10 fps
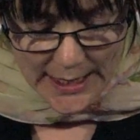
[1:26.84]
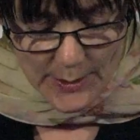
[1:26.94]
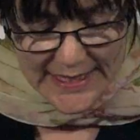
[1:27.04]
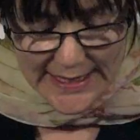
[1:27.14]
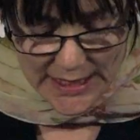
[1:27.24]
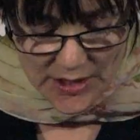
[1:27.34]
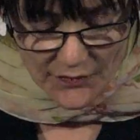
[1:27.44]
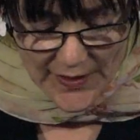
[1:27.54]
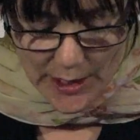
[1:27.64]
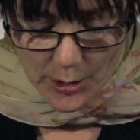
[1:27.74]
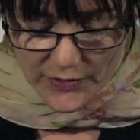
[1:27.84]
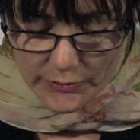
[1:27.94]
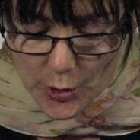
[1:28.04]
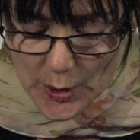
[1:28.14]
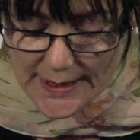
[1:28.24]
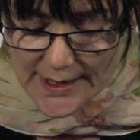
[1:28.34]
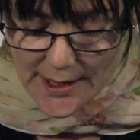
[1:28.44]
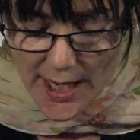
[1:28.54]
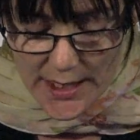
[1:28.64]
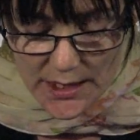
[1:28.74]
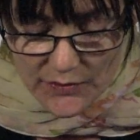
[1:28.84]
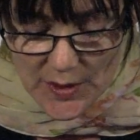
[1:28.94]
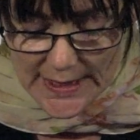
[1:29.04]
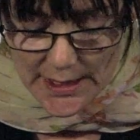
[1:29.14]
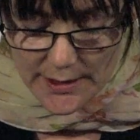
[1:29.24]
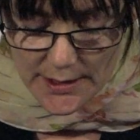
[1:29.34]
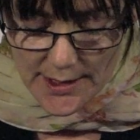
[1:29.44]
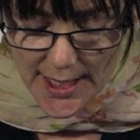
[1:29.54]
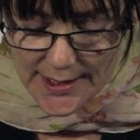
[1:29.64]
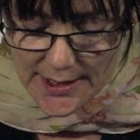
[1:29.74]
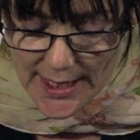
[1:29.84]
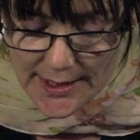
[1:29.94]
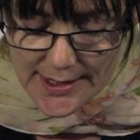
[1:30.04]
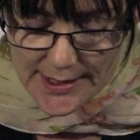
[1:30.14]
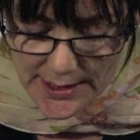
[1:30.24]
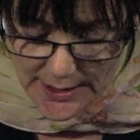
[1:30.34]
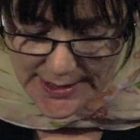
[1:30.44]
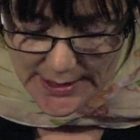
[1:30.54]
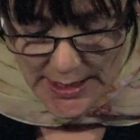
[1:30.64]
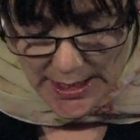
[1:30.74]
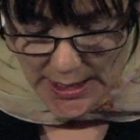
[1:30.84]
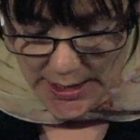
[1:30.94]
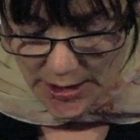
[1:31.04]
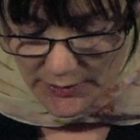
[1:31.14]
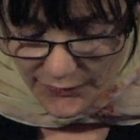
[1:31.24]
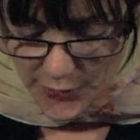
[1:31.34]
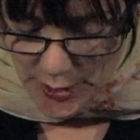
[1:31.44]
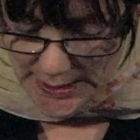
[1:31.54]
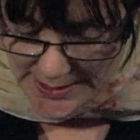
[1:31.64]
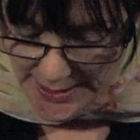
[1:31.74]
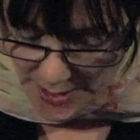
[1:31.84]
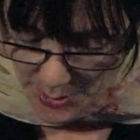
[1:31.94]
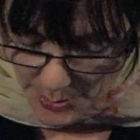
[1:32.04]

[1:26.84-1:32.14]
He was elected Fellow of the Royal Society of New Zealand in 1986, conferred a